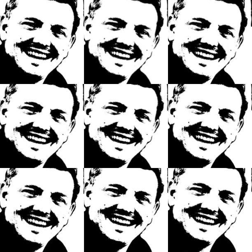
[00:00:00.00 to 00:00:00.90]

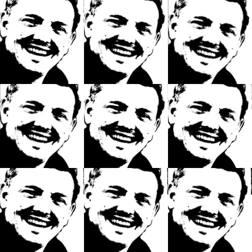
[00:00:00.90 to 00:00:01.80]
Pressure Todd put
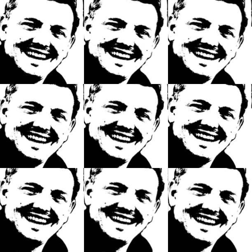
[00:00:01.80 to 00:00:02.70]
on. Because Todd
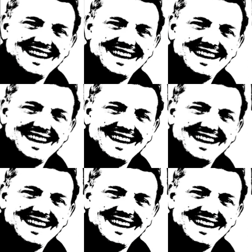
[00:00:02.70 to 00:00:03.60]
was just right there.
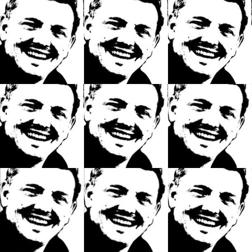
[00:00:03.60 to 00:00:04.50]
He did
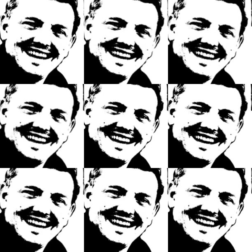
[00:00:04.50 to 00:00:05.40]
everything he needed to.
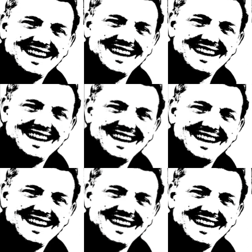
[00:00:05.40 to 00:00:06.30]
And then I think it
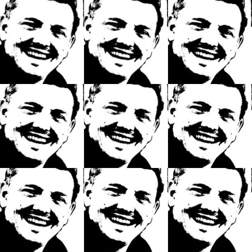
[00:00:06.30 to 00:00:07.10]
was turn 4.